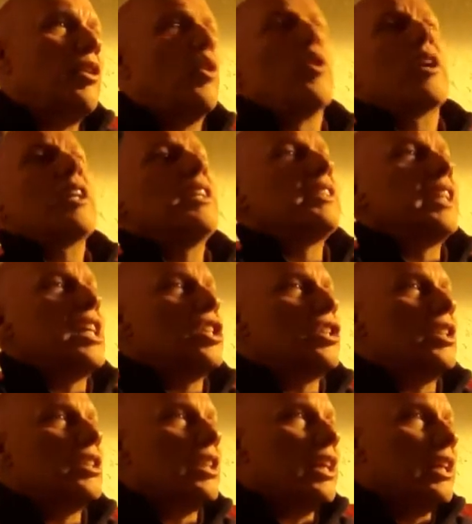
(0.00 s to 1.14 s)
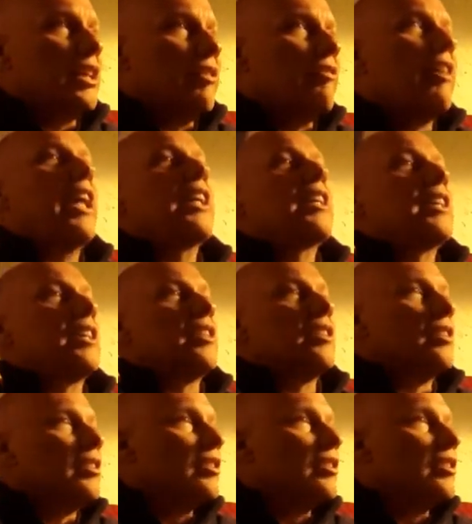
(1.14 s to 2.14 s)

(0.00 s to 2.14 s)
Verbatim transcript: organizations like the Vatican.